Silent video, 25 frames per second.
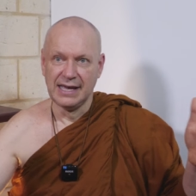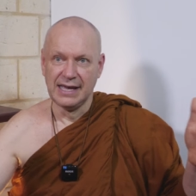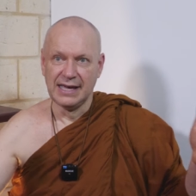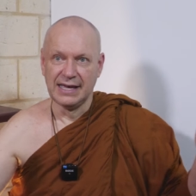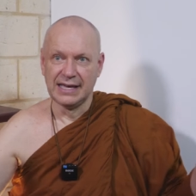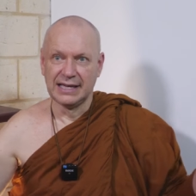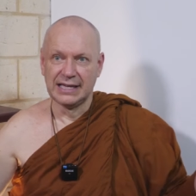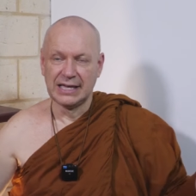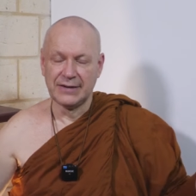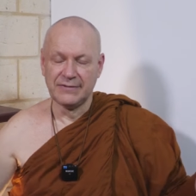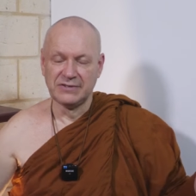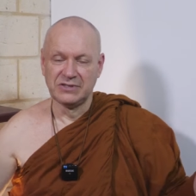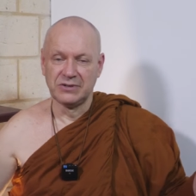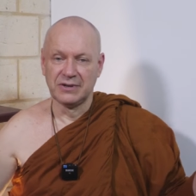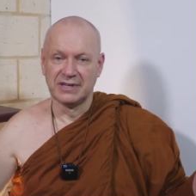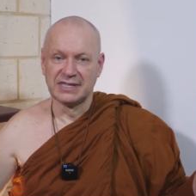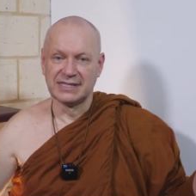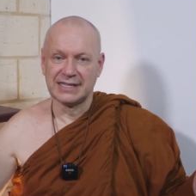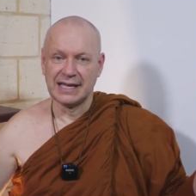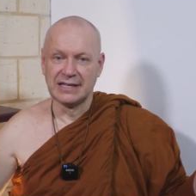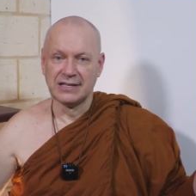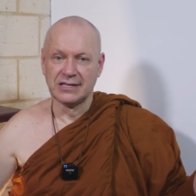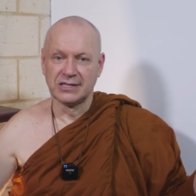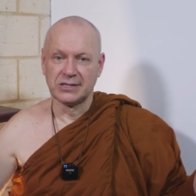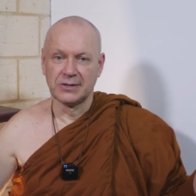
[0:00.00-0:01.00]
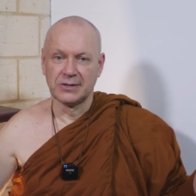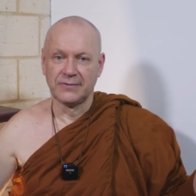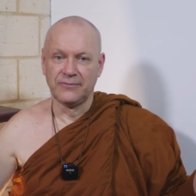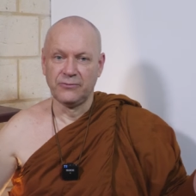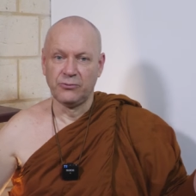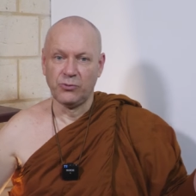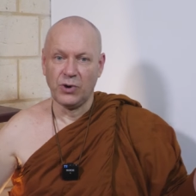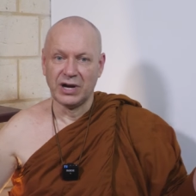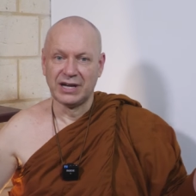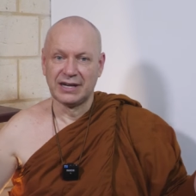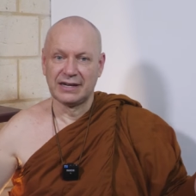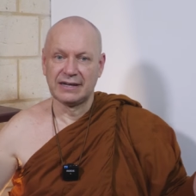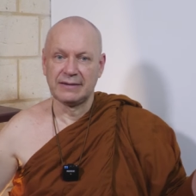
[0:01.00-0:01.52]
It gives you a sense of
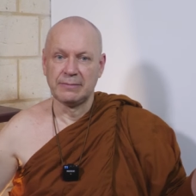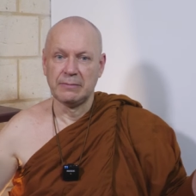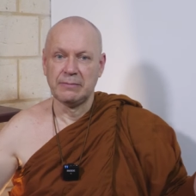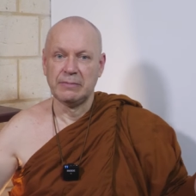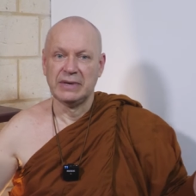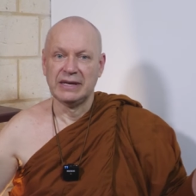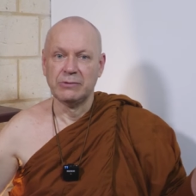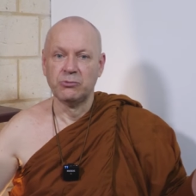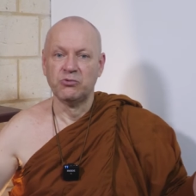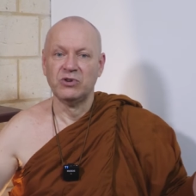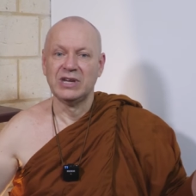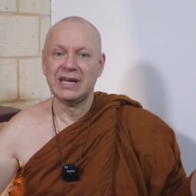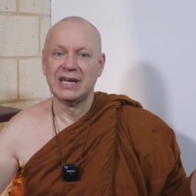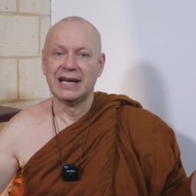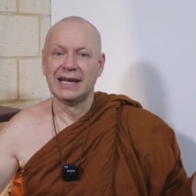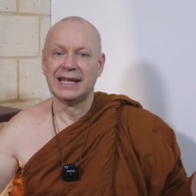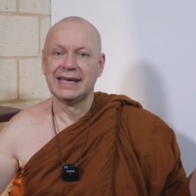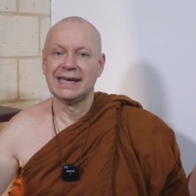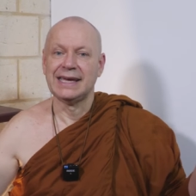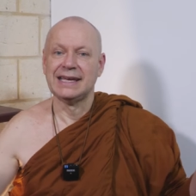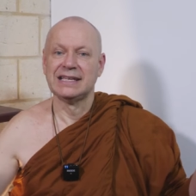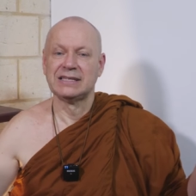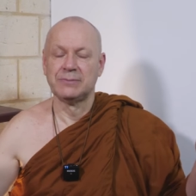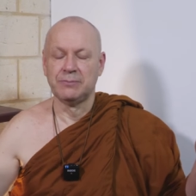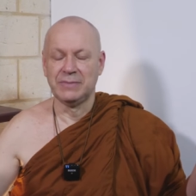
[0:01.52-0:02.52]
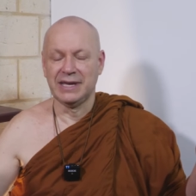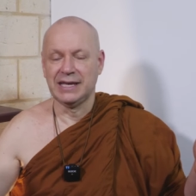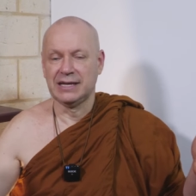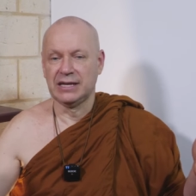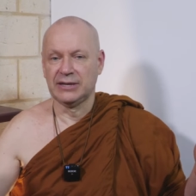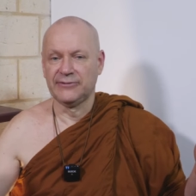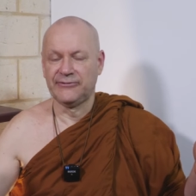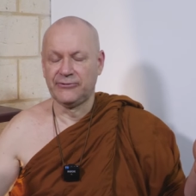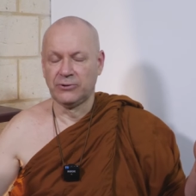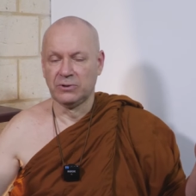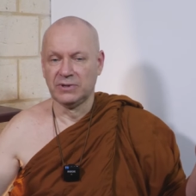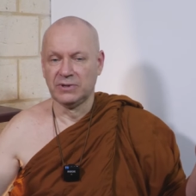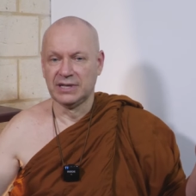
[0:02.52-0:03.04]
what really is
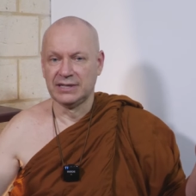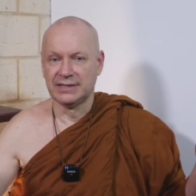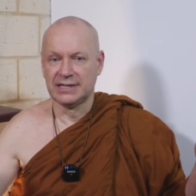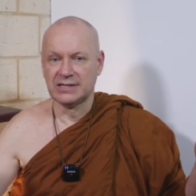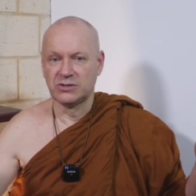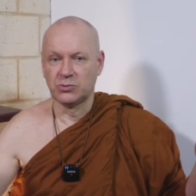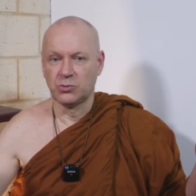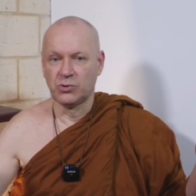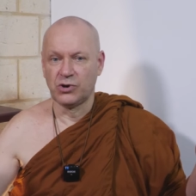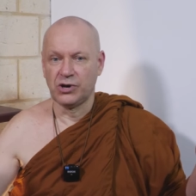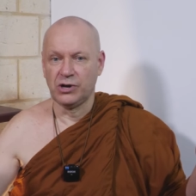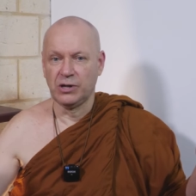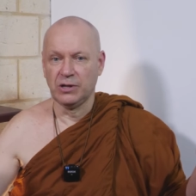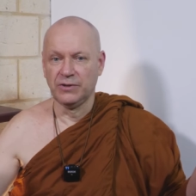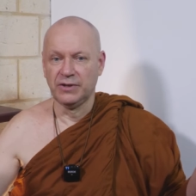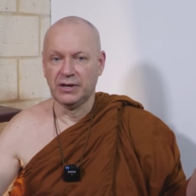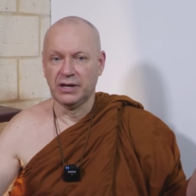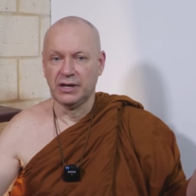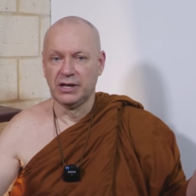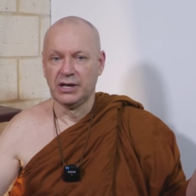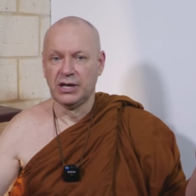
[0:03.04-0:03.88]
meaningful in this world.